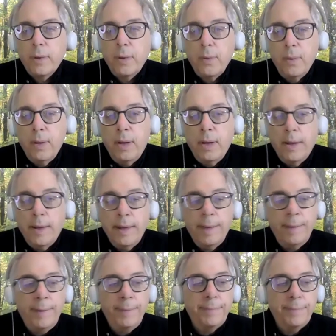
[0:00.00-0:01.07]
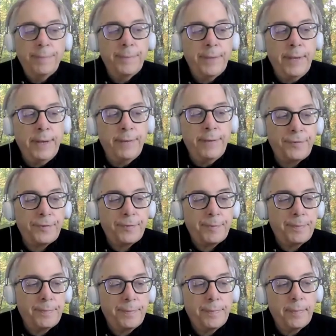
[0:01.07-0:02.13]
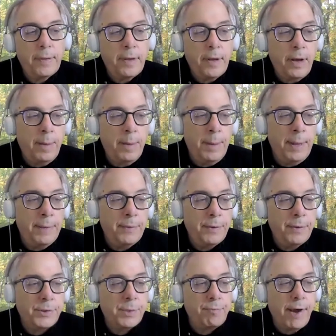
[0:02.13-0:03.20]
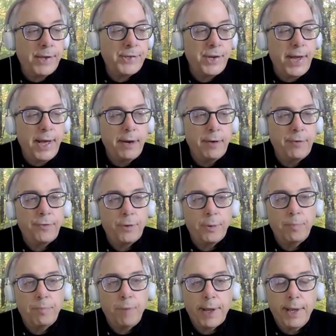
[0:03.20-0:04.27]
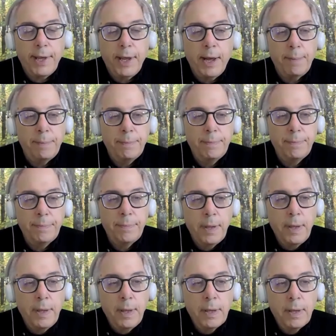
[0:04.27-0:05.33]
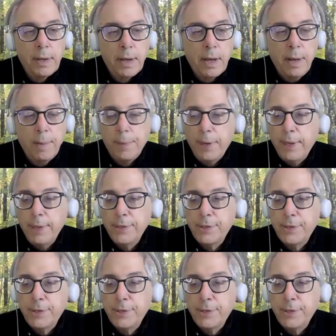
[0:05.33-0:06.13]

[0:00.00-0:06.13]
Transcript: Well, I mean, if, I mean, there's a precedent for breaking up companies.